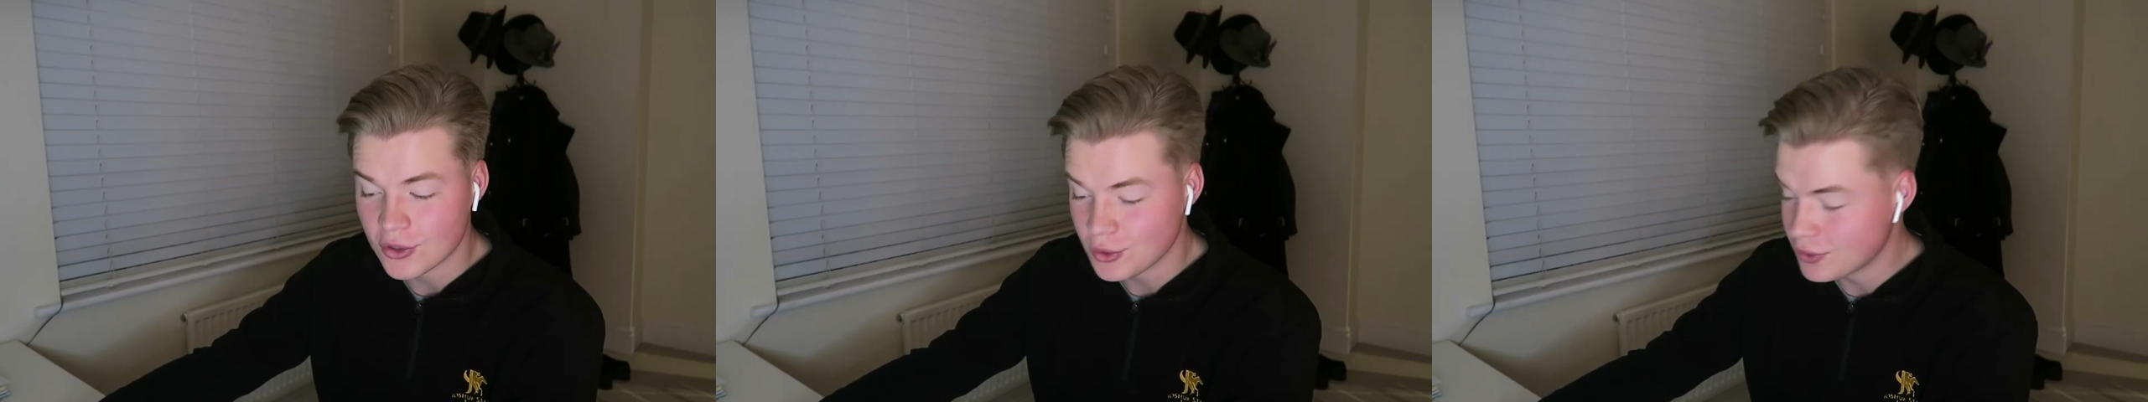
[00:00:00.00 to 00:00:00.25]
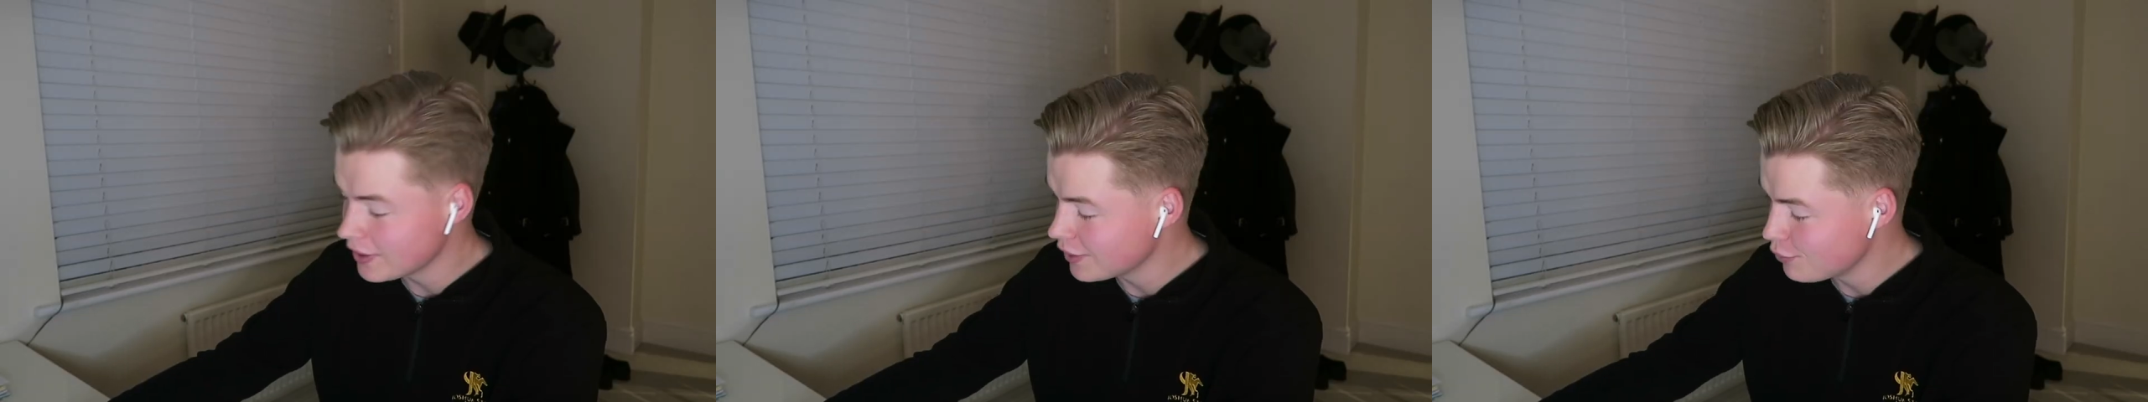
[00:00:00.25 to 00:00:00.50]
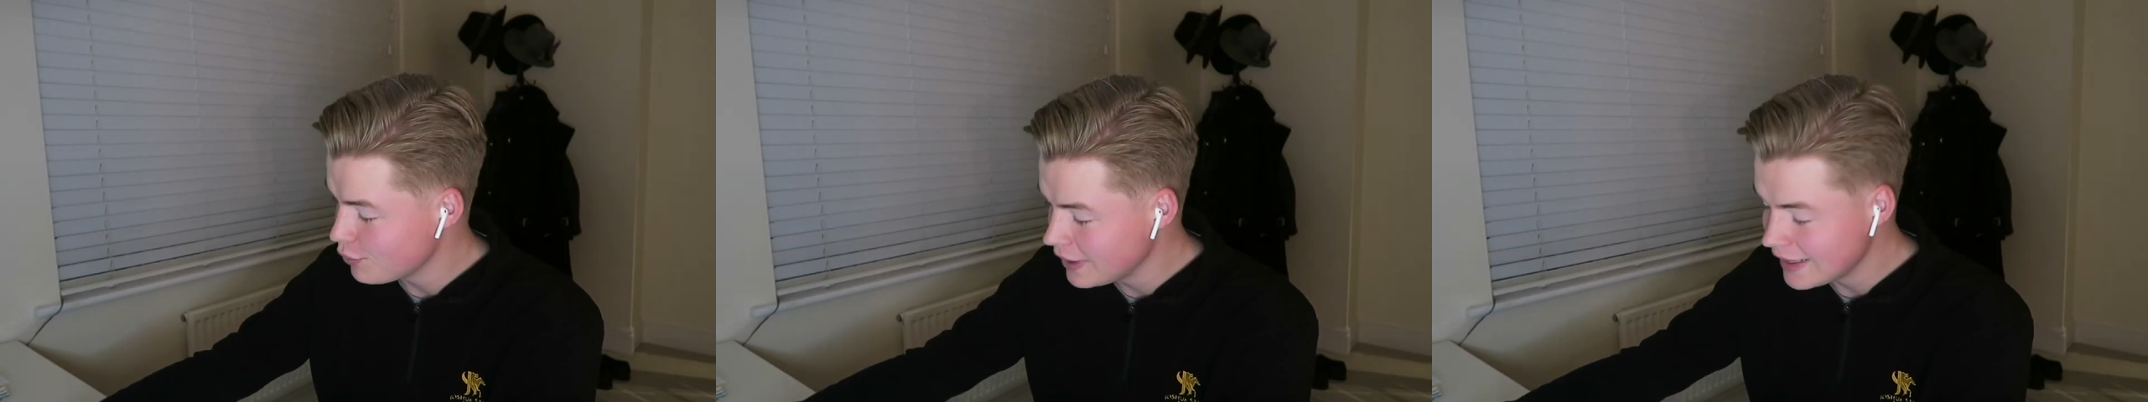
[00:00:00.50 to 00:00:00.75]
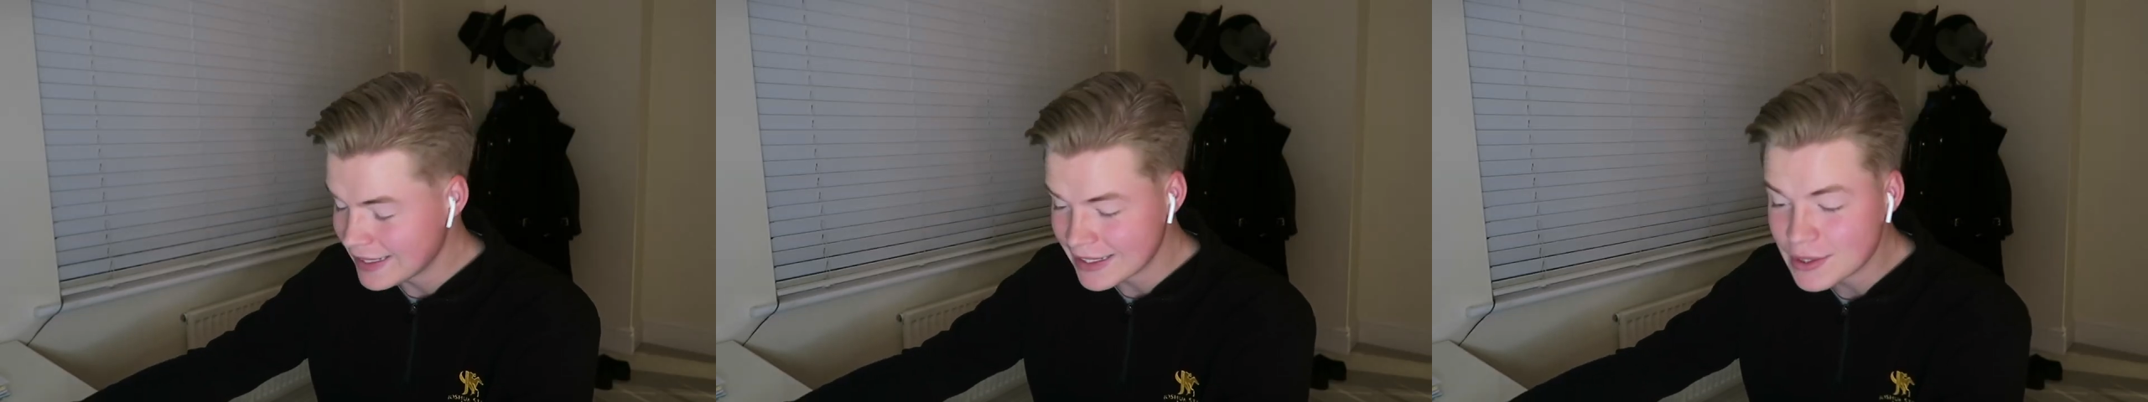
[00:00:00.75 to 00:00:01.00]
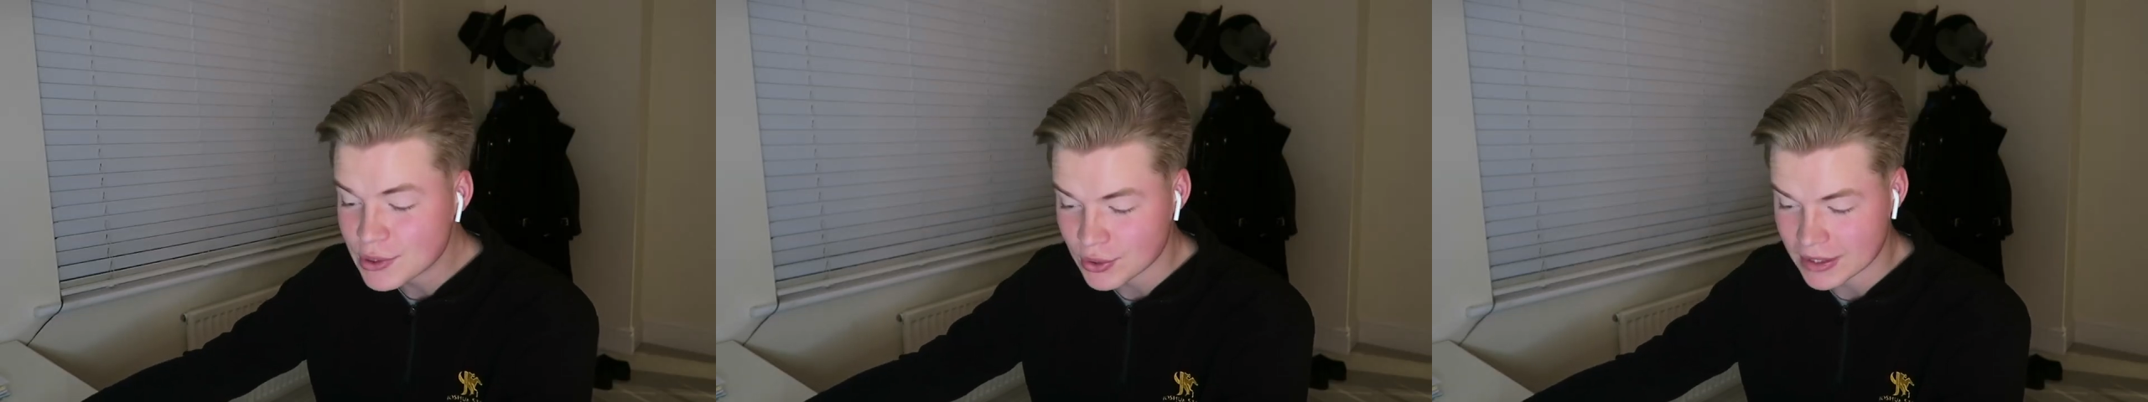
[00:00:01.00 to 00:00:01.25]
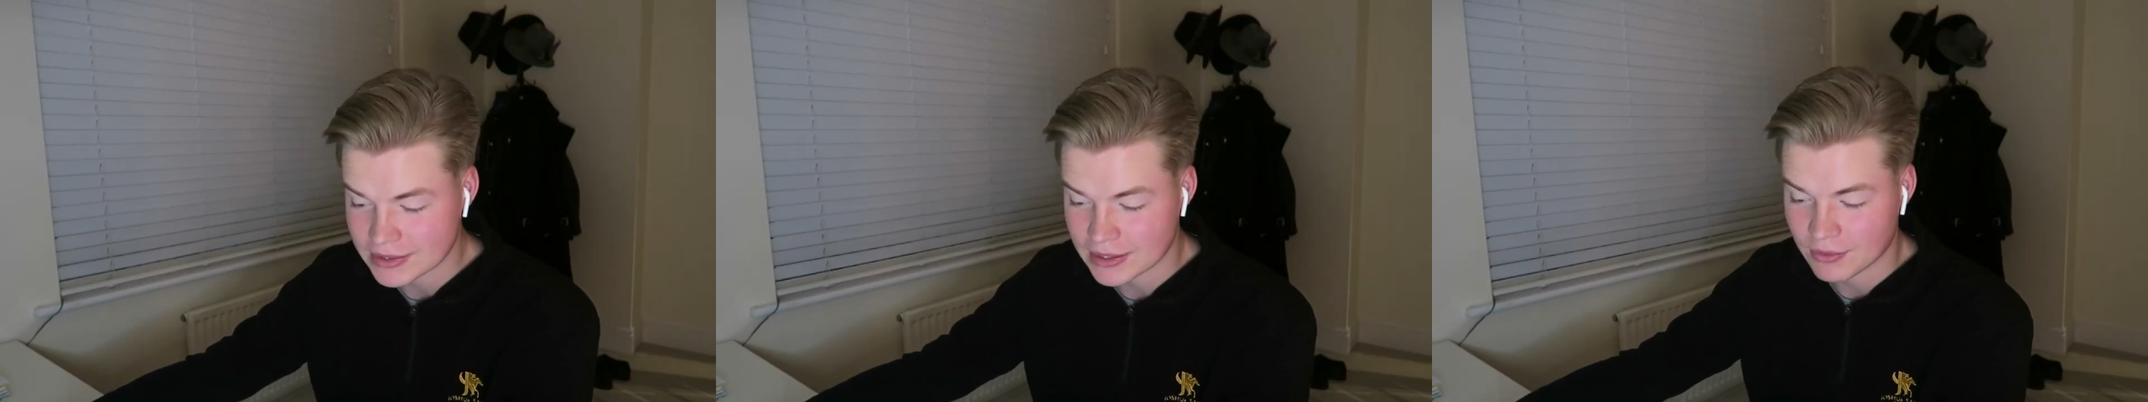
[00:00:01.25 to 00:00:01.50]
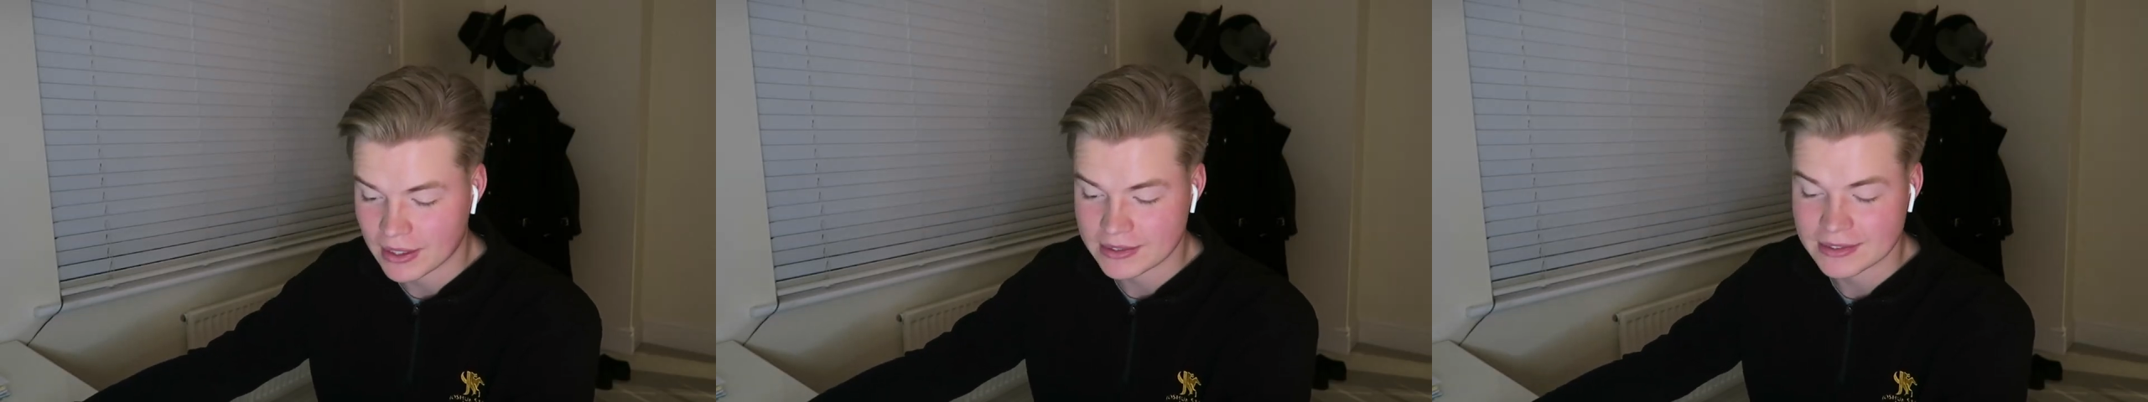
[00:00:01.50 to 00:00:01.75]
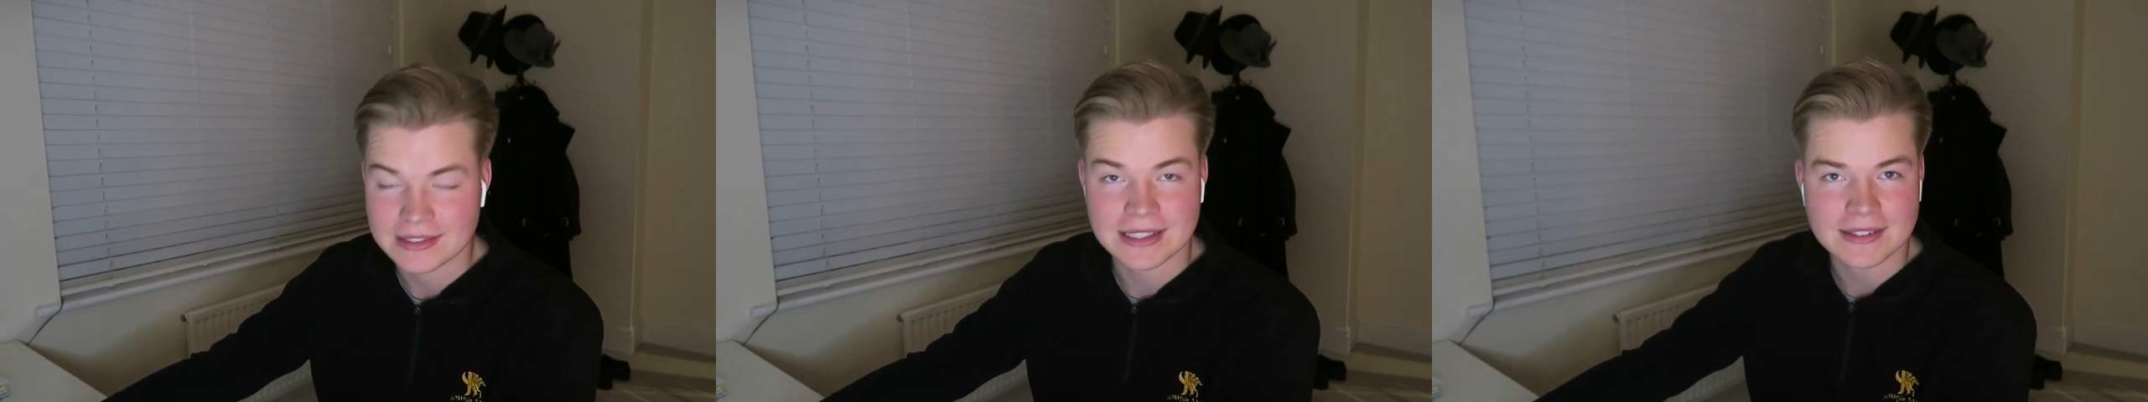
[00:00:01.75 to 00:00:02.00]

I do think a really interesting race is the